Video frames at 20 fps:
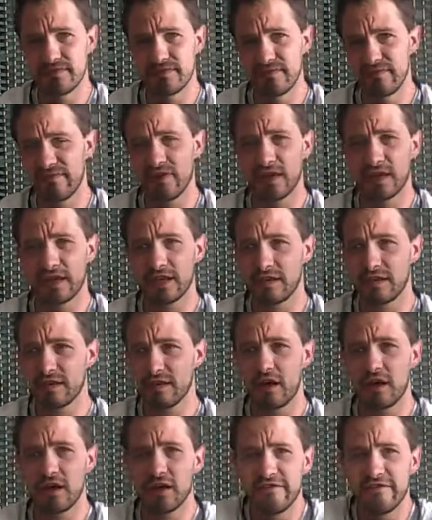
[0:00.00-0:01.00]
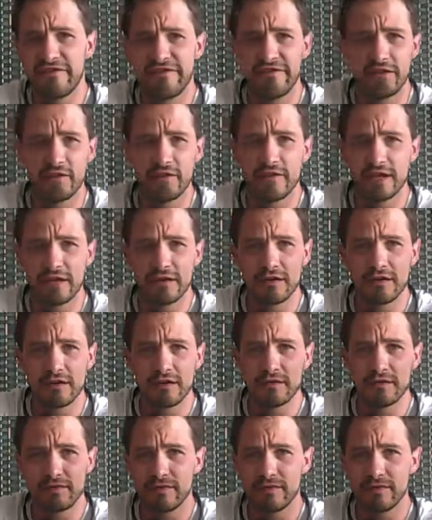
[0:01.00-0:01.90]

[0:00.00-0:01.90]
fucking Allah-fearing